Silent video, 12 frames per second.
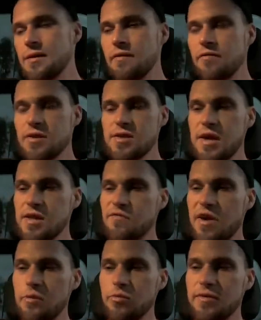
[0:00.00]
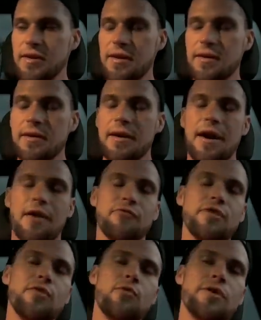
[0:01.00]
definitely satisfied with today. I
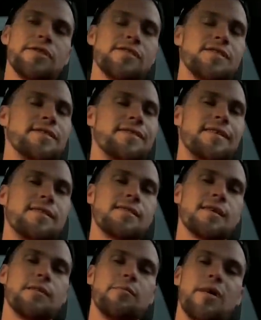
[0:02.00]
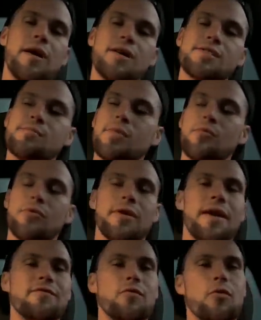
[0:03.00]
really wanted to see a 10-second pass, but we're
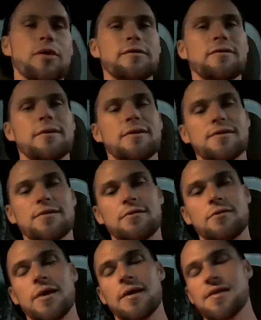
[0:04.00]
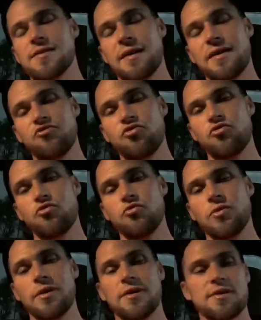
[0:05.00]
gonna have to wait. So stay
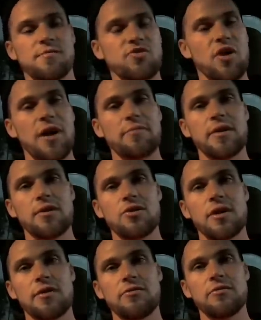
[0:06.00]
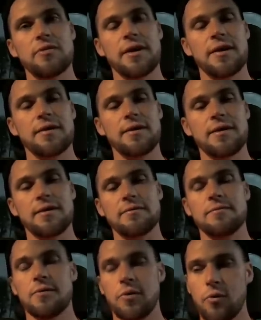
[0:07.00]
tuned, subscribe to the channel, and
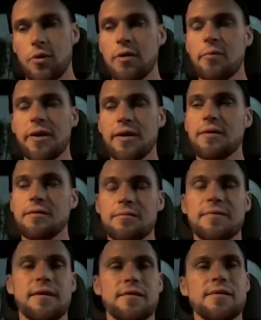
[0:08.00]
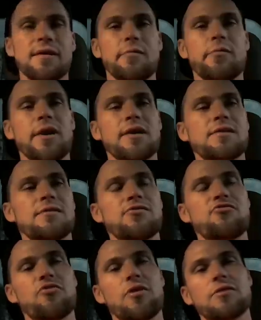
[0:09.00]
we're gonna make a 10-second pass in this
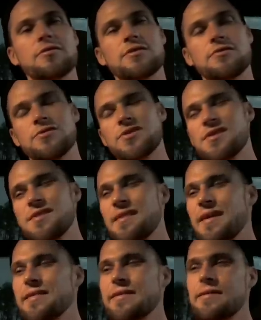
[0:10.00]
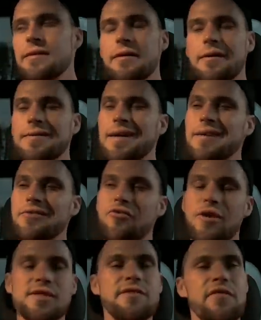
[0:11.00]
truck. So it's just a daily, not a
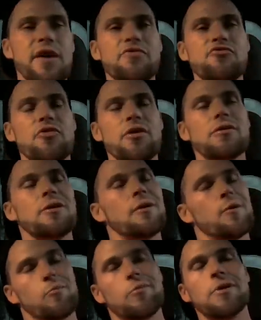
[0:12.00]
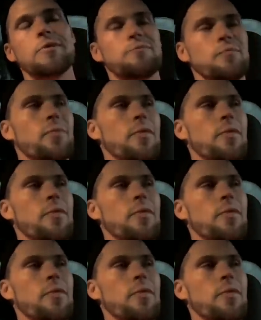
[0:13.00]
crazy fast truck, but